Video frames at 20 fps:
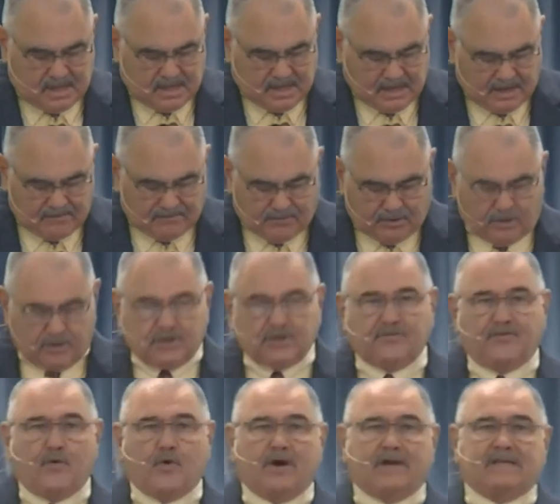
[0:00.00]
In verse
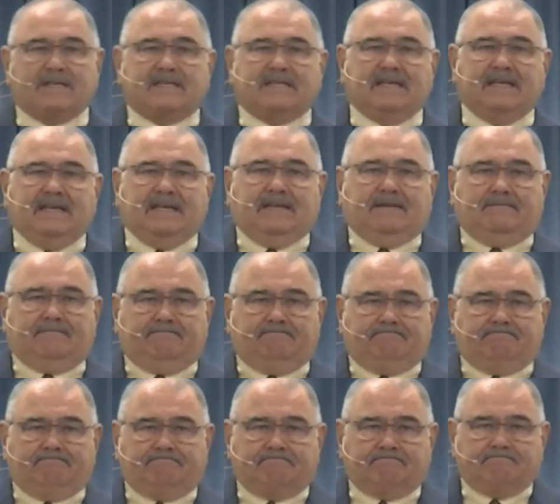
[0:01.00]
14,
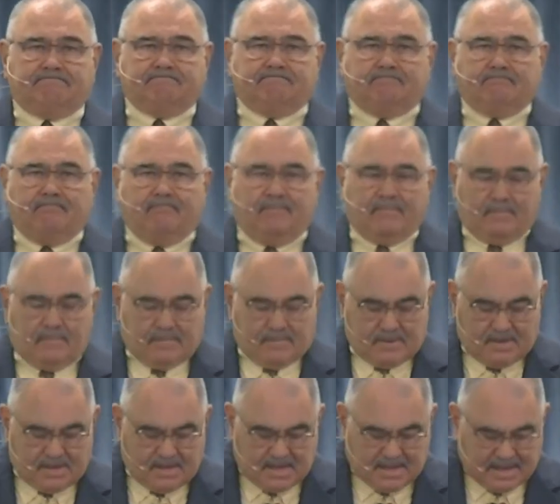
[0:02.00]

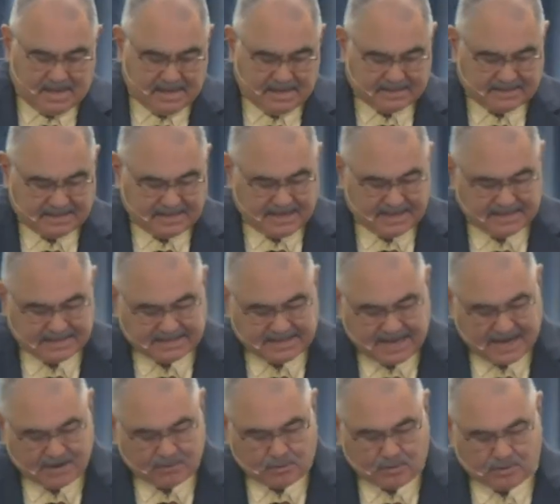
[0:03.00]
he says,
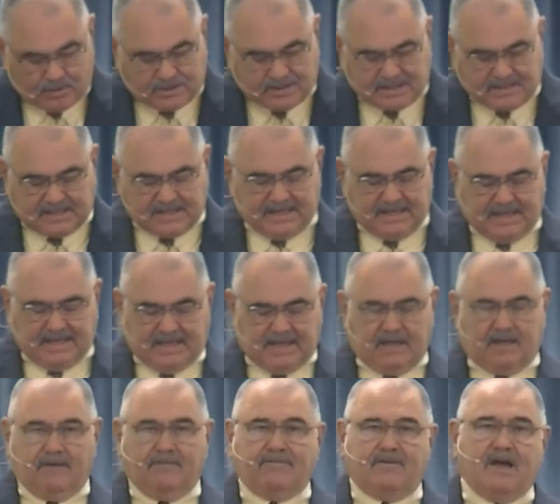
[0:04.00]
I will
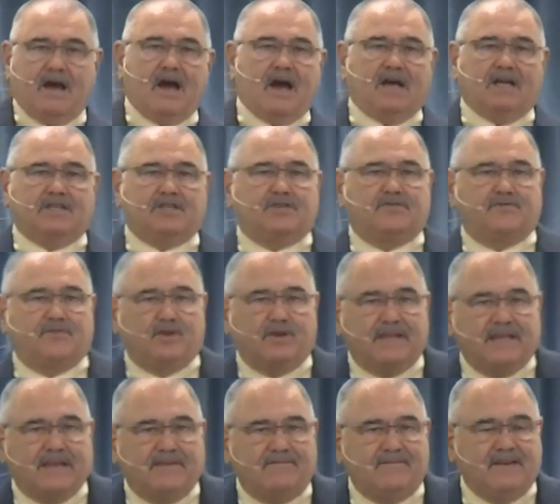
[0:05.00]
sing of God's
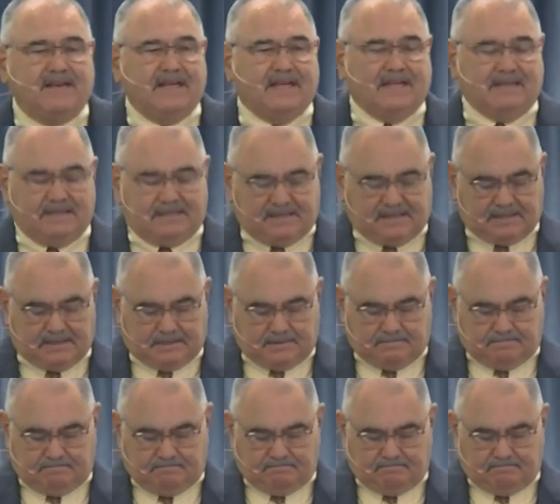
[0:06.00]
forgiveness.